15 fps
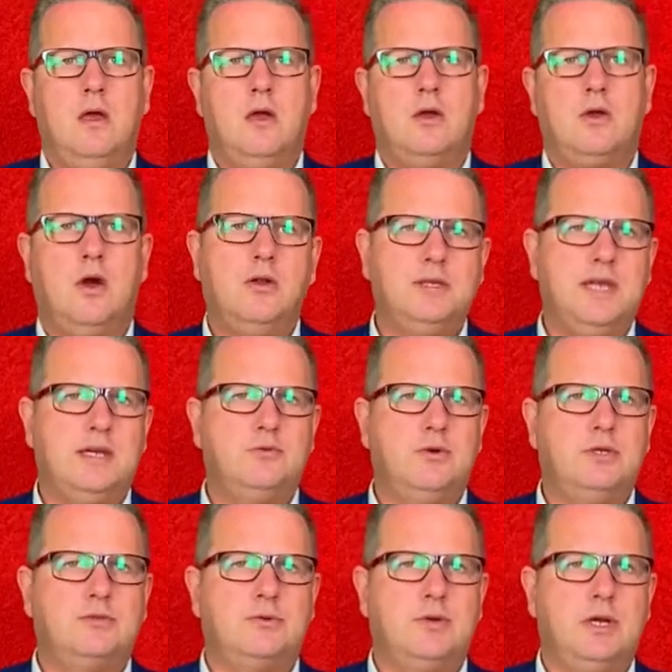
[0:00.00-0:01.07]
Contact
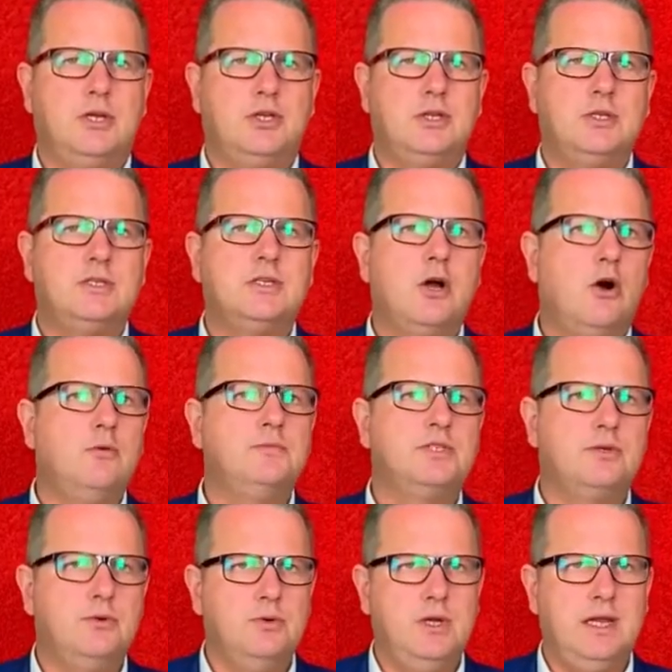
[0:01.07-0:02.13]
restrictions,
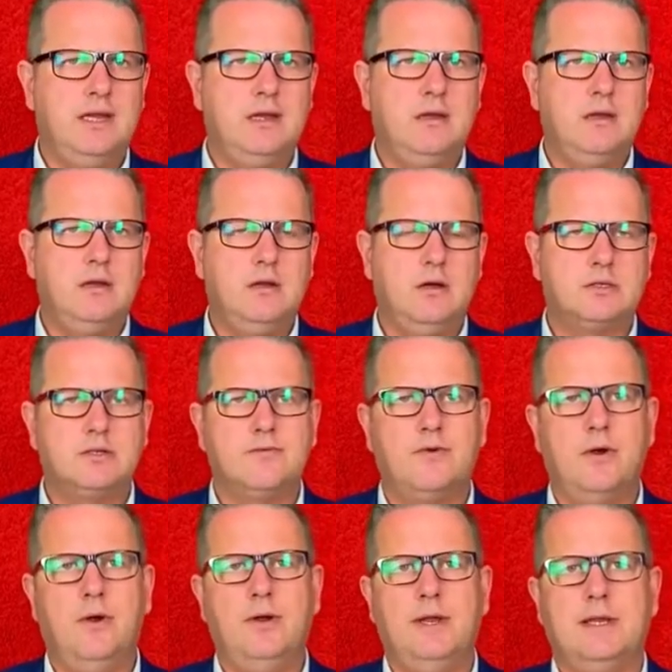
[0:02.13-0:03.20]
homeschooling, loss of
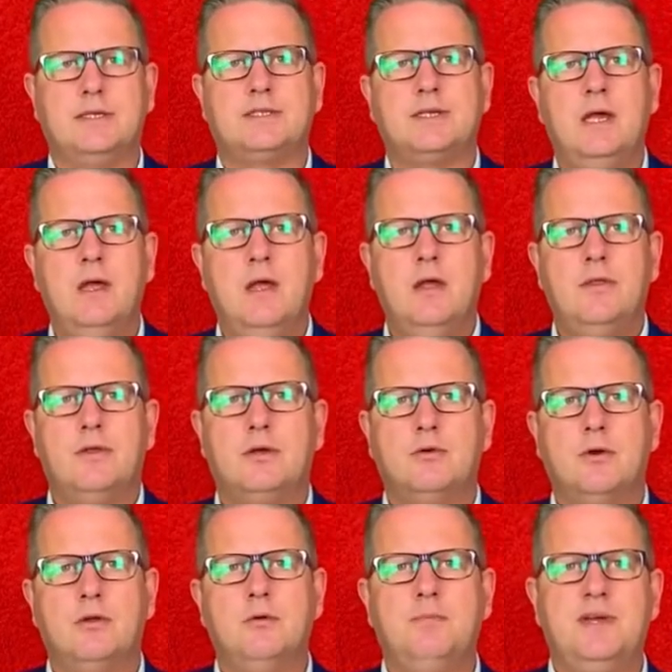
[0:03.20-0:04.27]
earnings. The
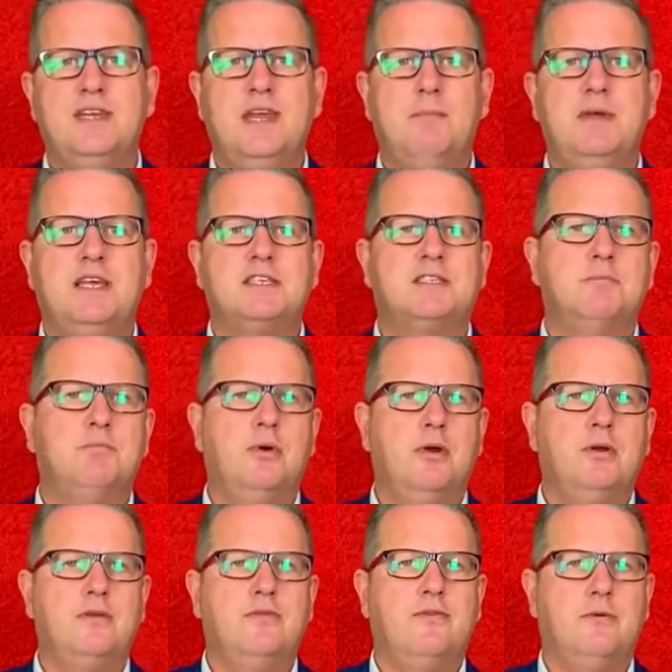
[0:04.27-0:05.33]
corona pandemic is a
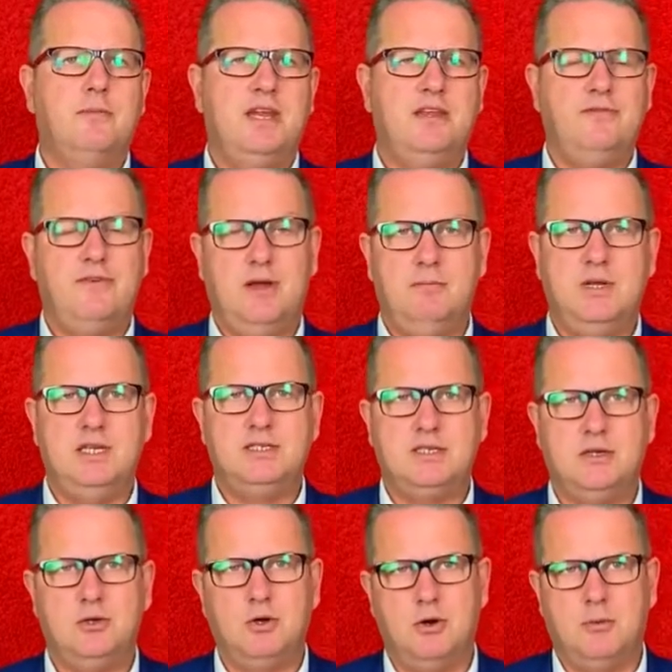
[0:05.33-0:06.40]
burden for many families
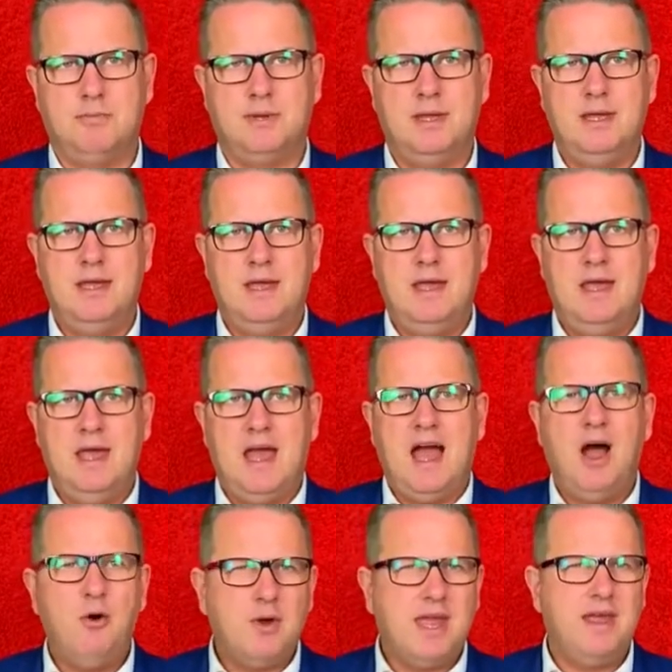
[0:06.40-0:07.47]
in Europe.
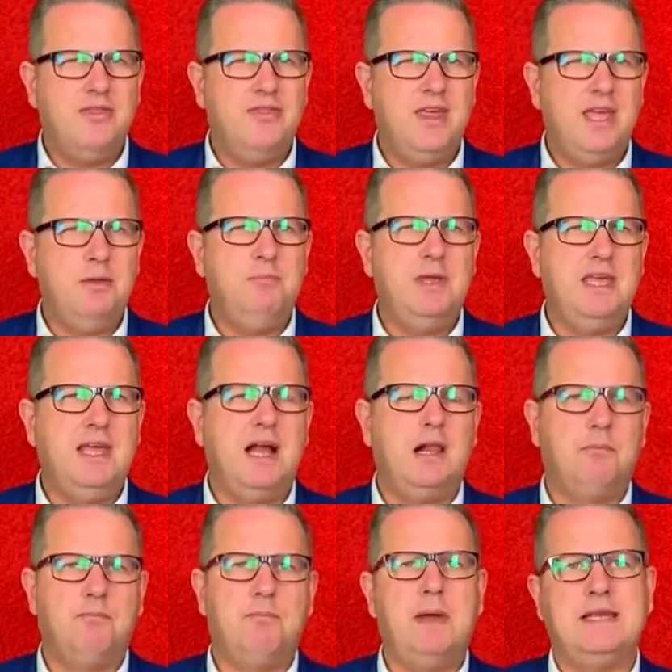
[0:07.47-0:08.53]
How can they be
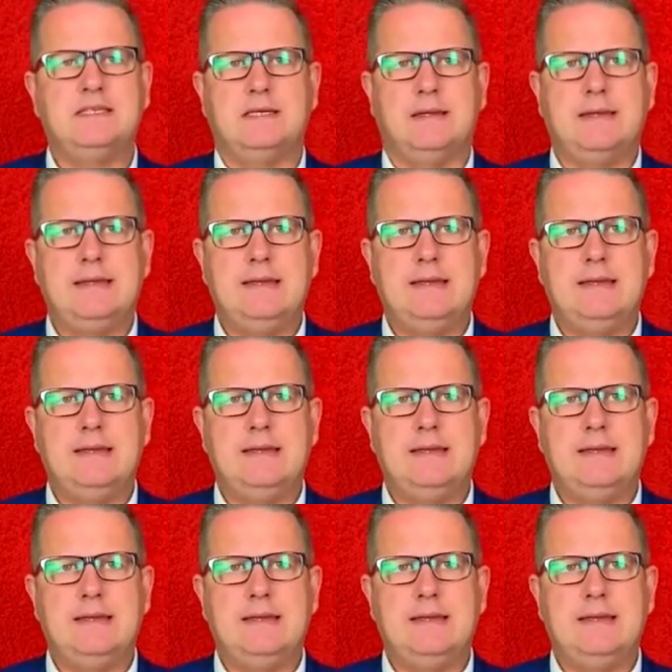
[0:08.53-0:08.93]
helped better?